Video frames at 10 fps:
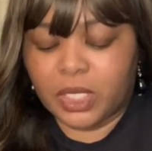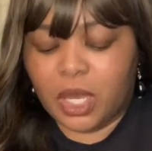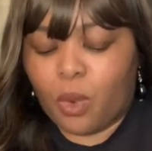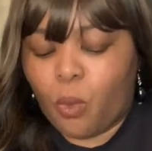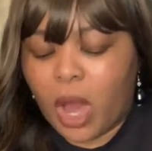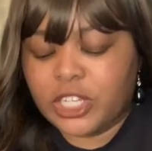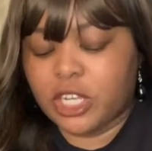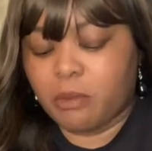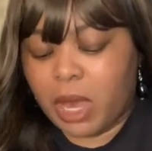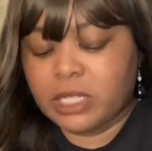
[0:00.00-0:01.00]
Watching
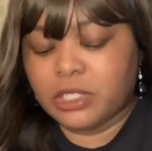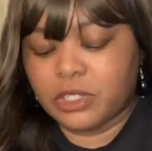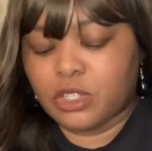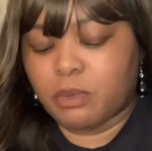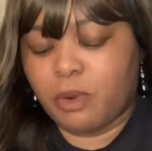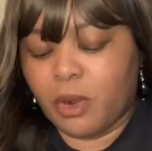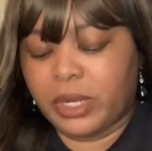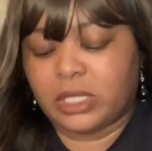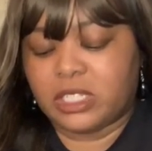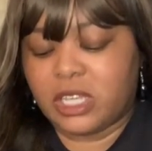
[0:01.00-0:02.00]
my sister burn at
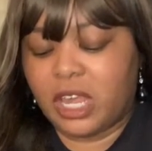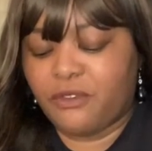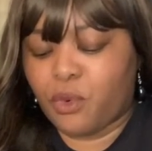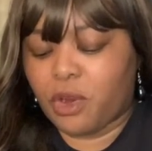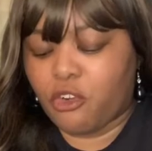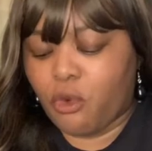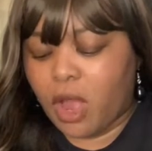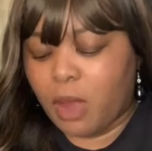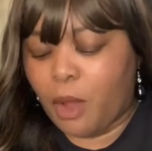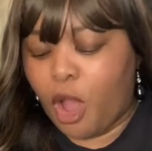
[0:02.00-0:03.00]
the stake for a
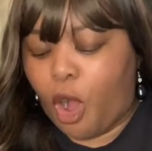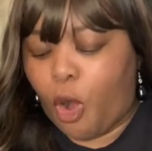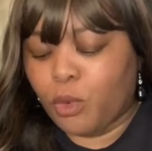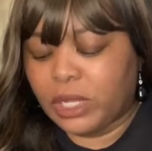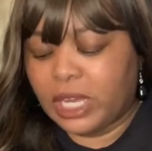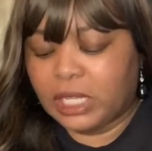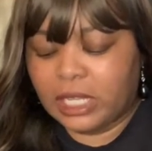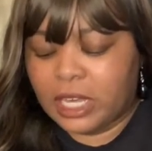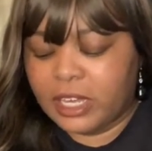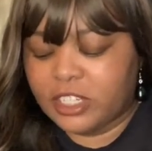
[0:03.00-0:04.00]
crime only
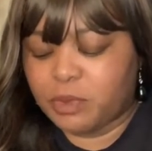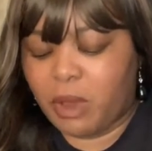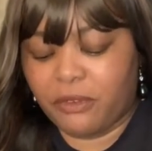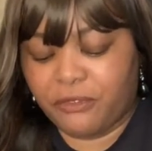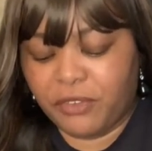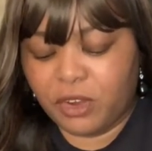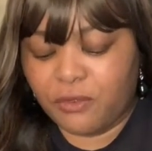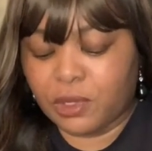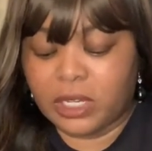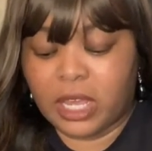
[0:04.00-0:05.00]
alleged by
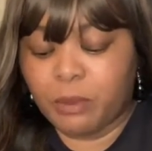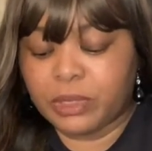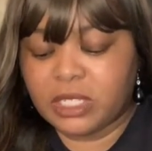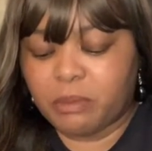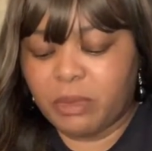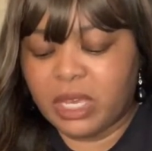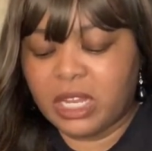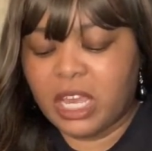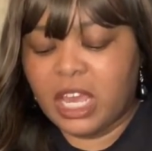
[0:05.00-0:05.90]
fearful and impotent men